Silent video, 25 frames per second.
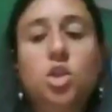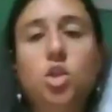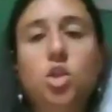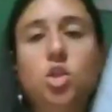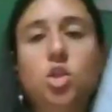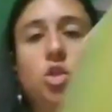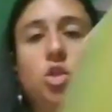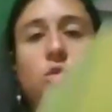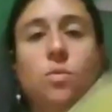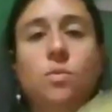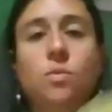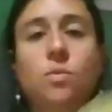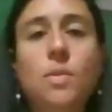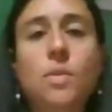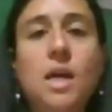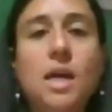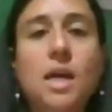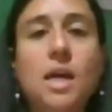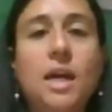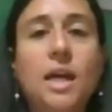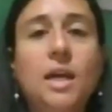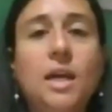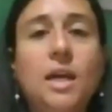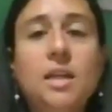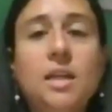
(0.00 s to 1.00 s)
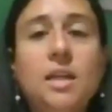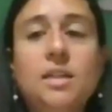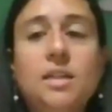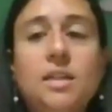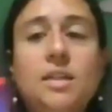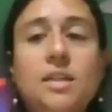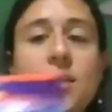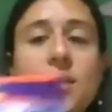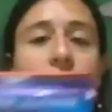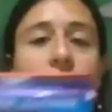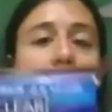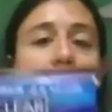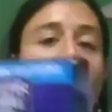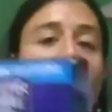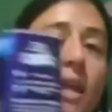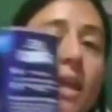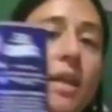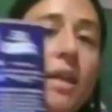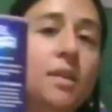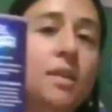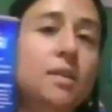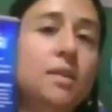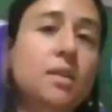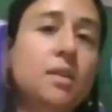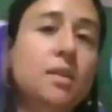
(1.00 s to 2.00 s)
going to do my
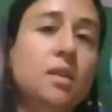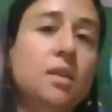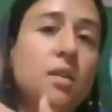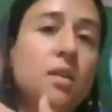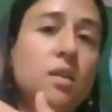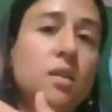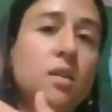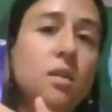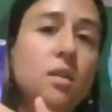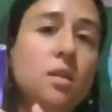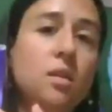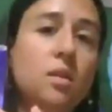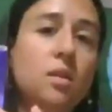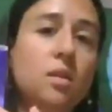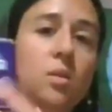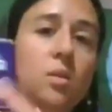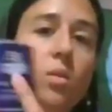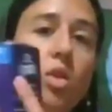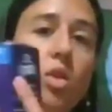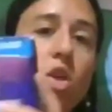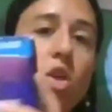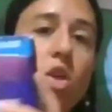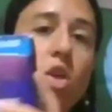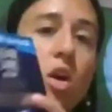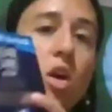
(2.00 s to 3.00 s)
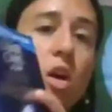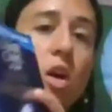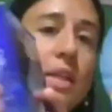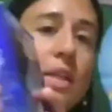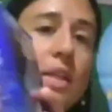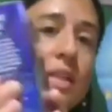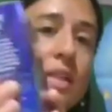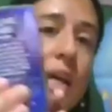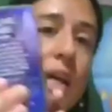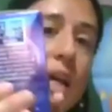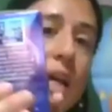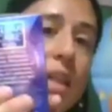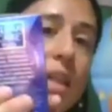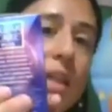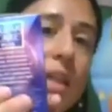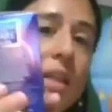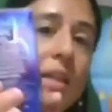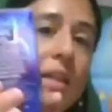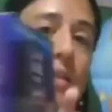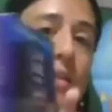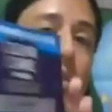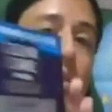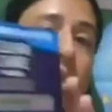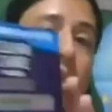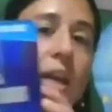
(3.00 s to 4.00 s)
sides, which are exactly
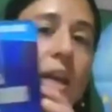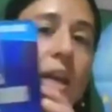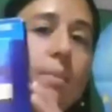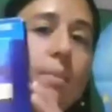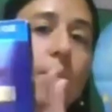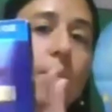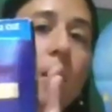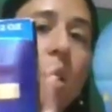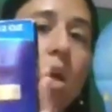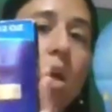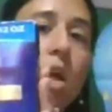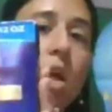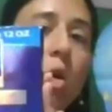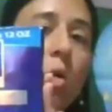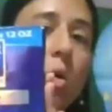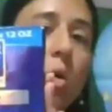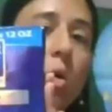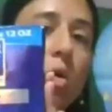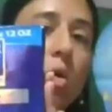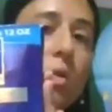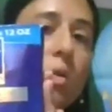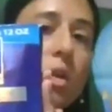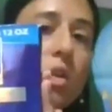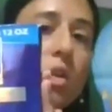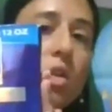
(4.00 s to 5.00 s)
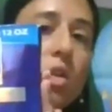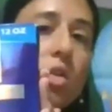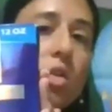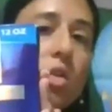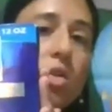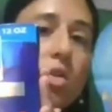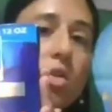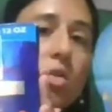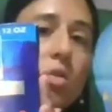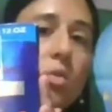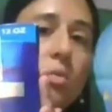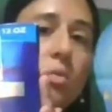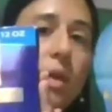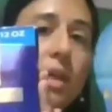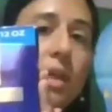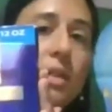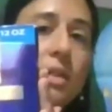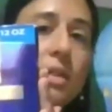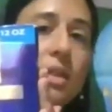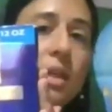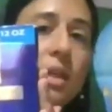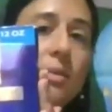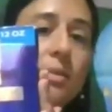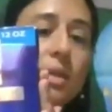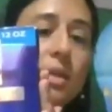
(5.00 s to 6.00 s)
the same. We're going to do
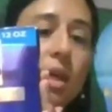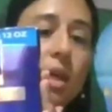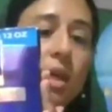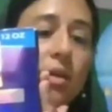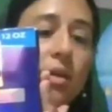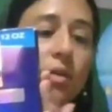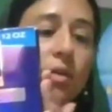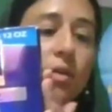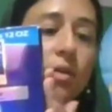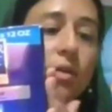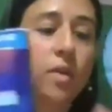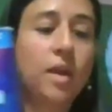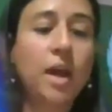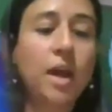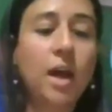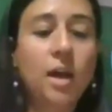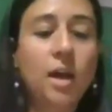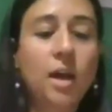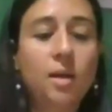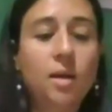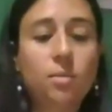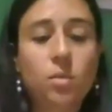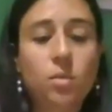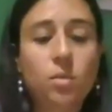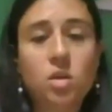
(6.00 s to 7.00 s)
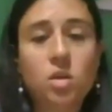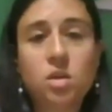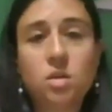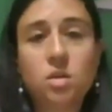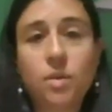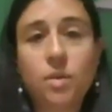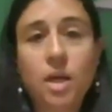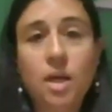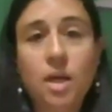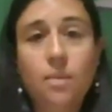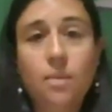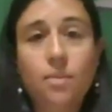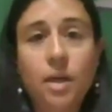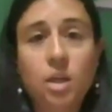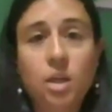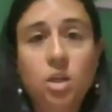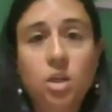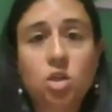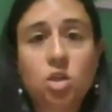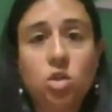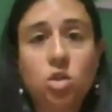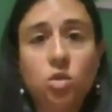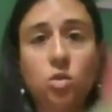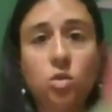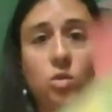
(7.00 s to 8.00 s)
base times height for that and multiply it
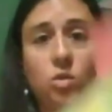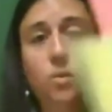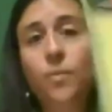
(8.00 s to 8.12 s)
by